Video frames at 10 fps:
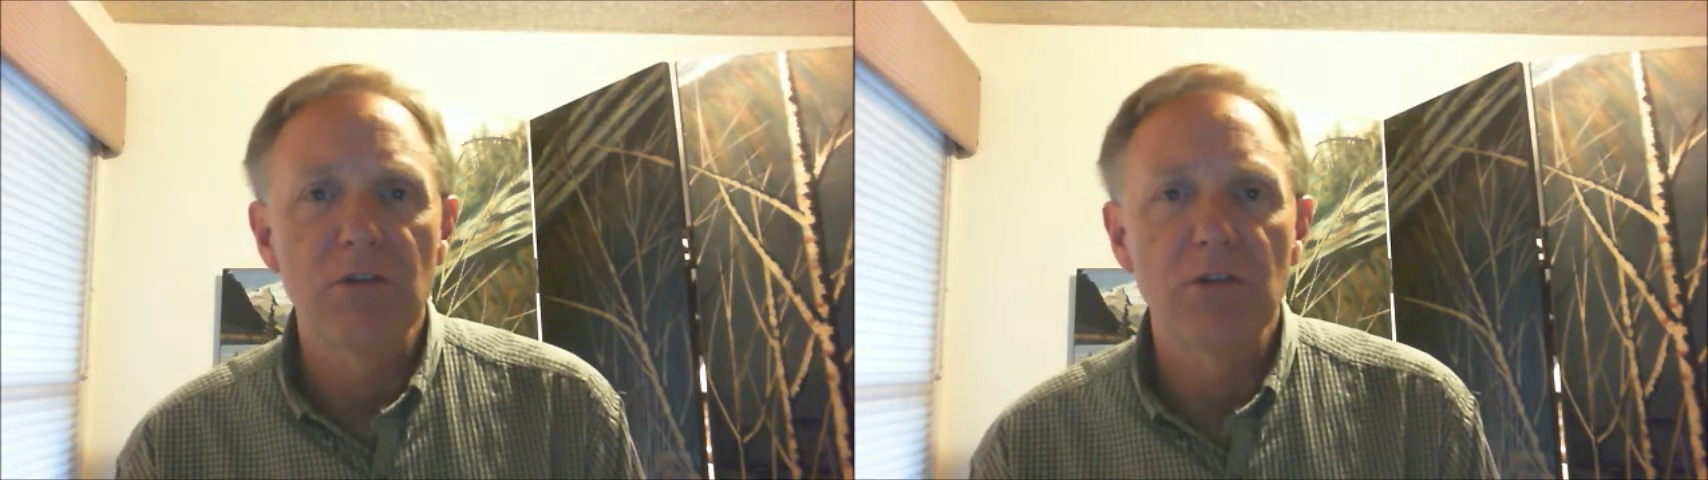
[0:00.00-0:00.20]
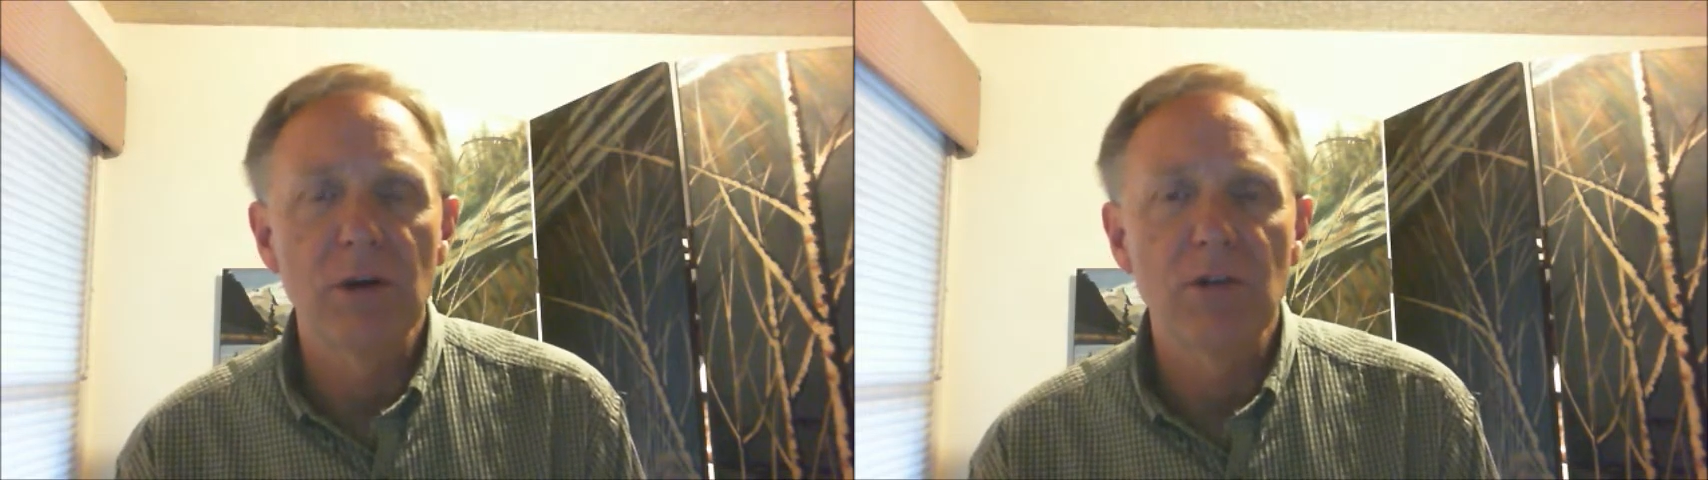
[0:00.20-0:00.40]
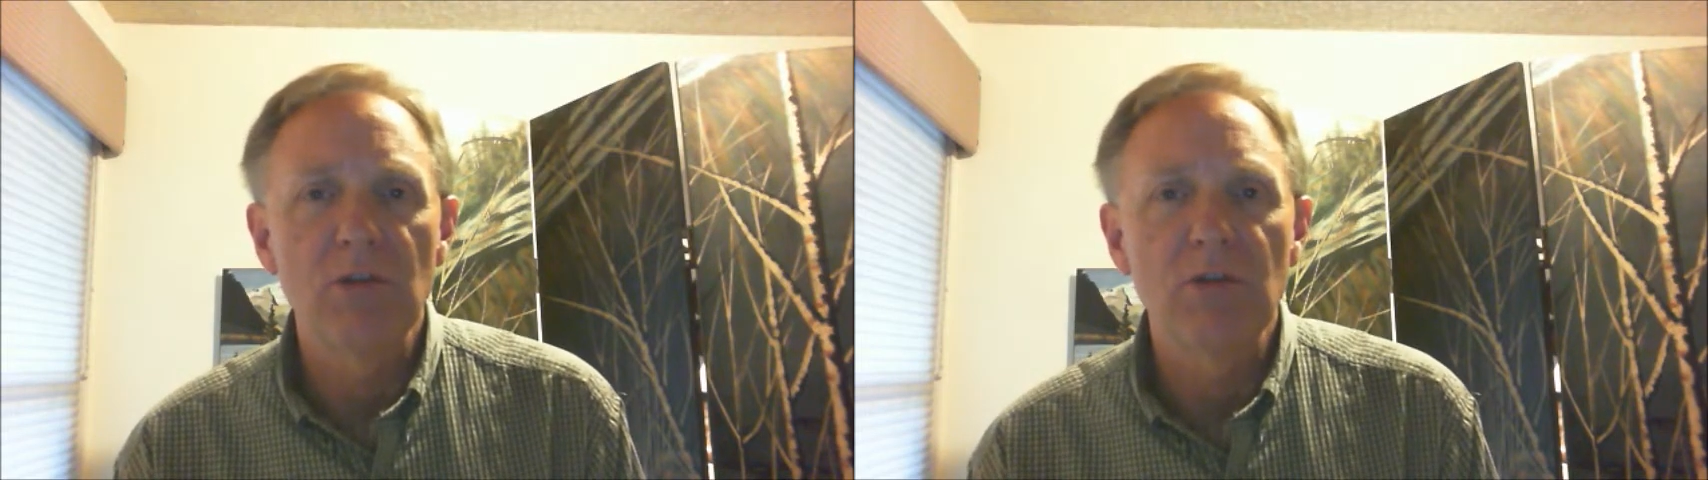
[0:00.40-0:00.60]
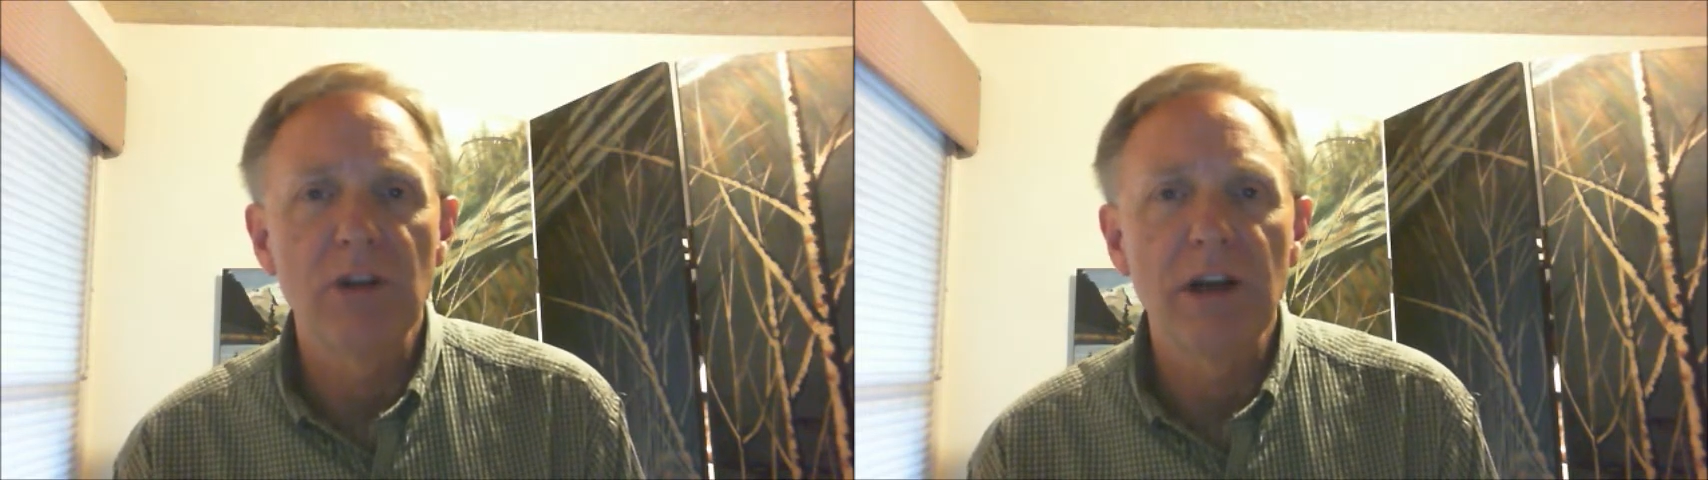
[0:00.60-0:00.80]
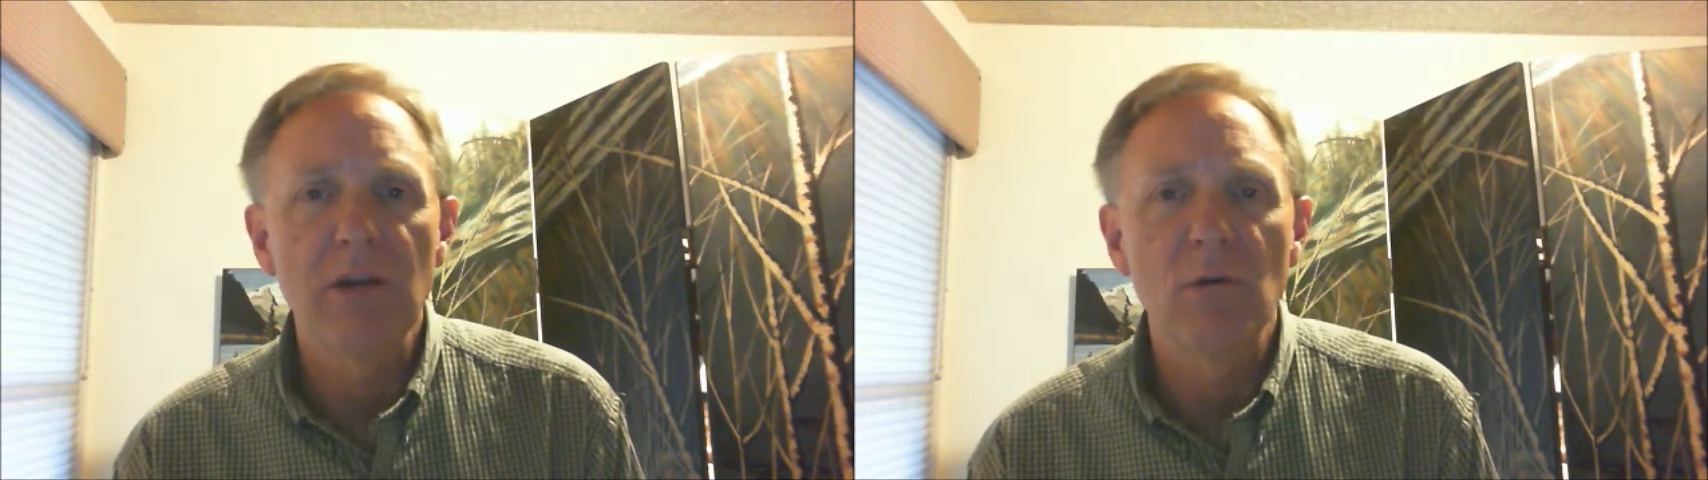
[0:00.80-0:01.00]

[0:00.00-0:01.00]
So as we study